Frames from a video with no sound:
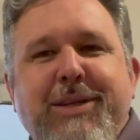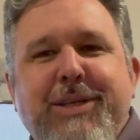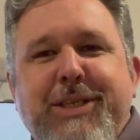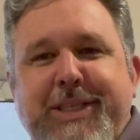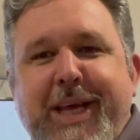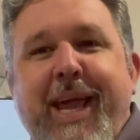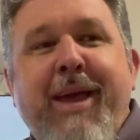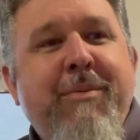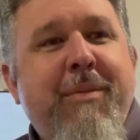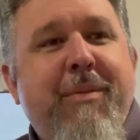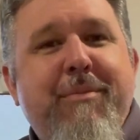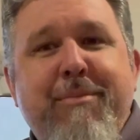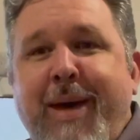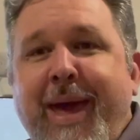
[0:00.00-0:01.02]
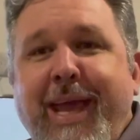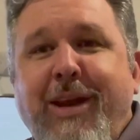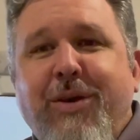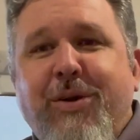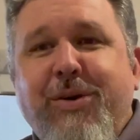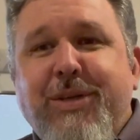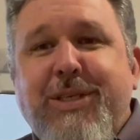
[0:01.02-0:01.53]
Sam made
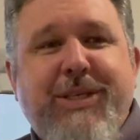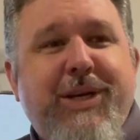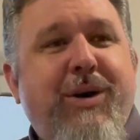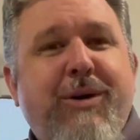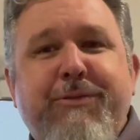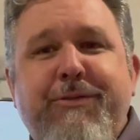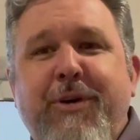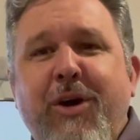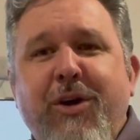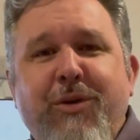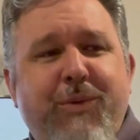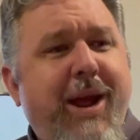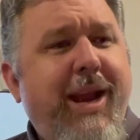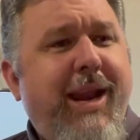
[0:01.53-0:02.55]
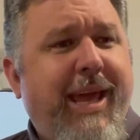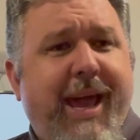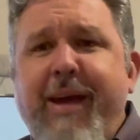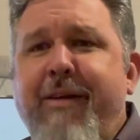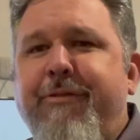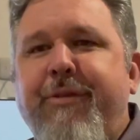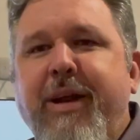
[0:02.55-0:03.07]
herself ready.
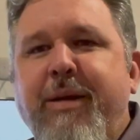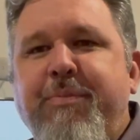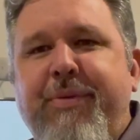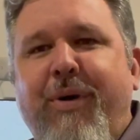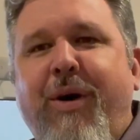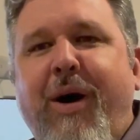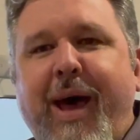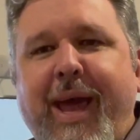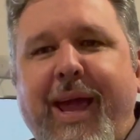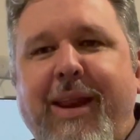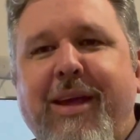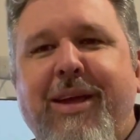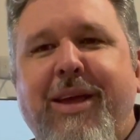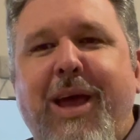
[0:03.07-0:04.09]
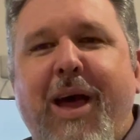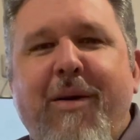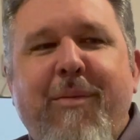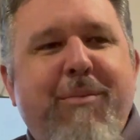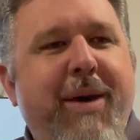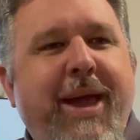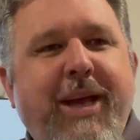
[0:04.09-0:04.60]
Every bride
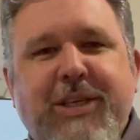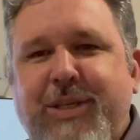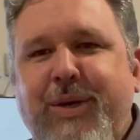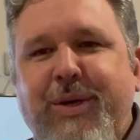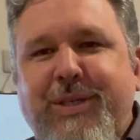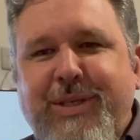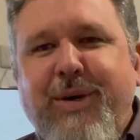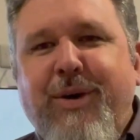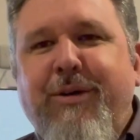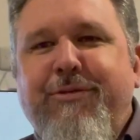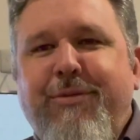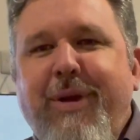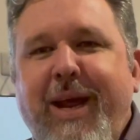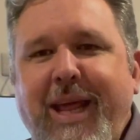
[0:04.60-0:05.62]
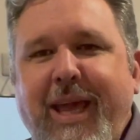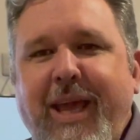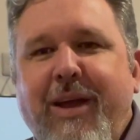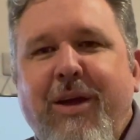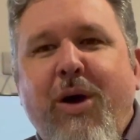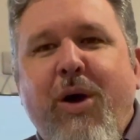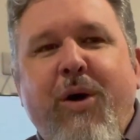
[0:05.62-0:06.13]
makes herself
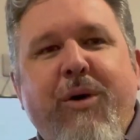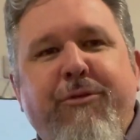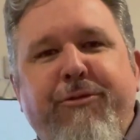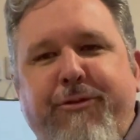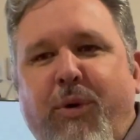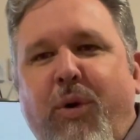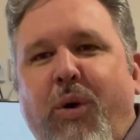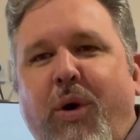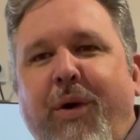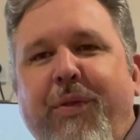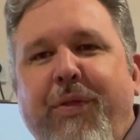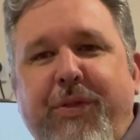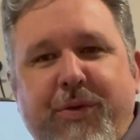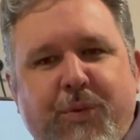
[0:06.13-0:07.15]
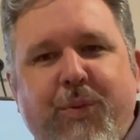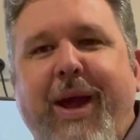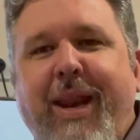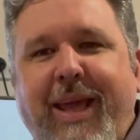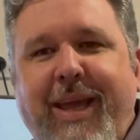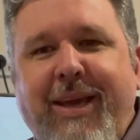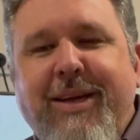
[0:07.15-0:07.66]
ready for the
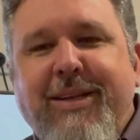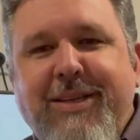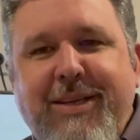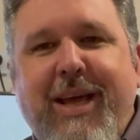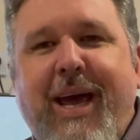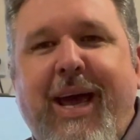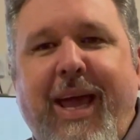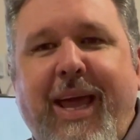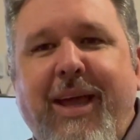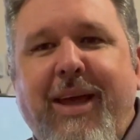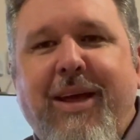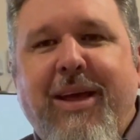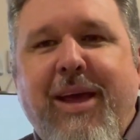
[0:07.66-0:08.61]
wedding day.